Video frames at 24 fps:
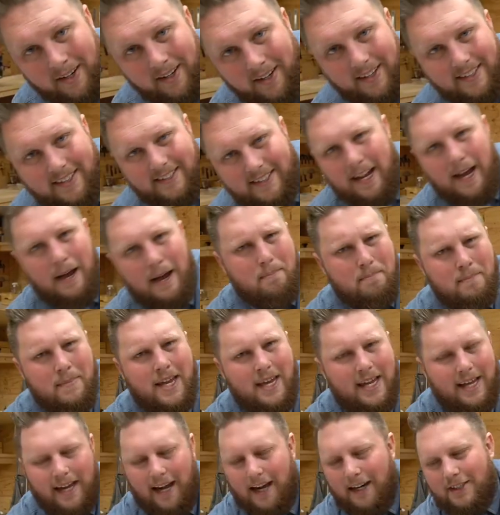It's not
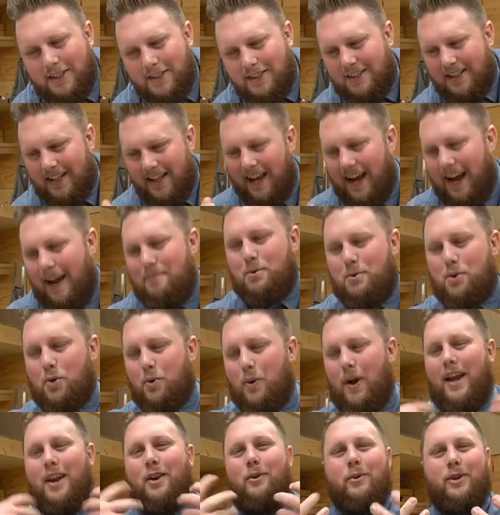me. I just, I'm
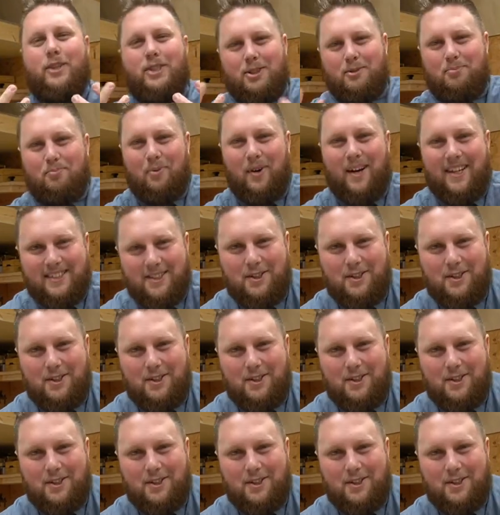trying to express